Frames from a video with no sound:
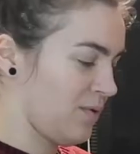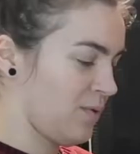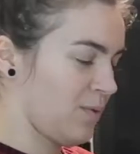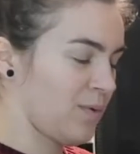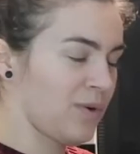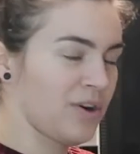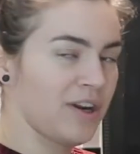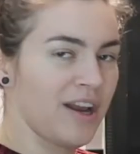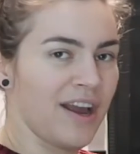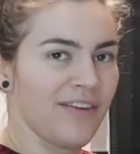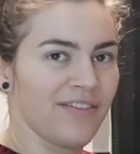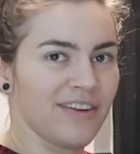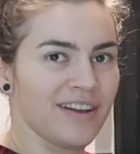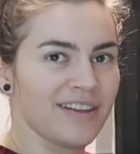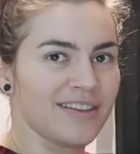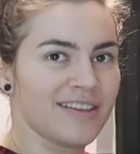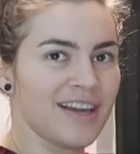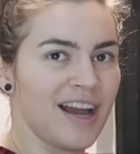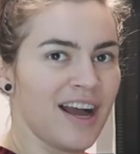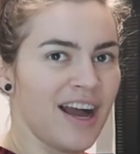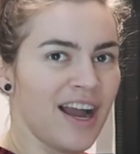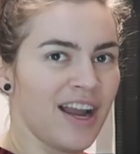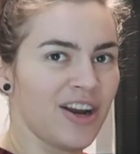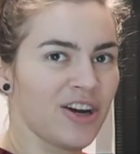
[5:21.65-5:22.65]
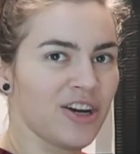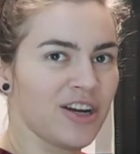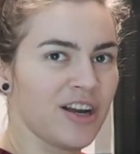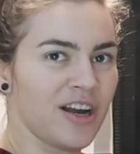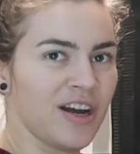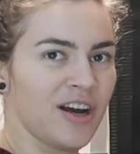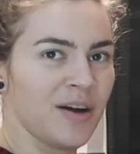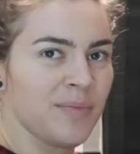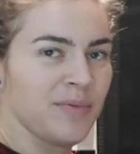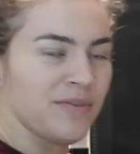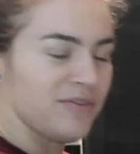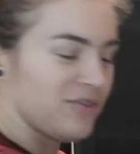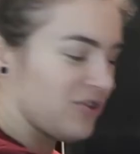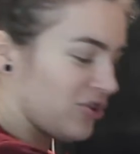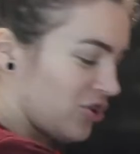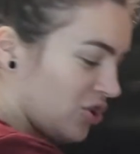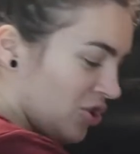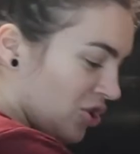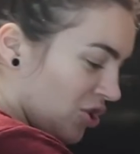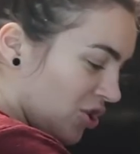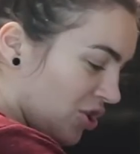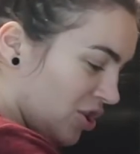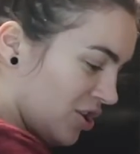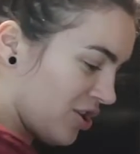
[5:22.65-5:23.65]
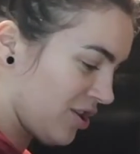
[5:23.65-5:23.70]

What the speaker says: I'm gonna have an entire cup of sugar.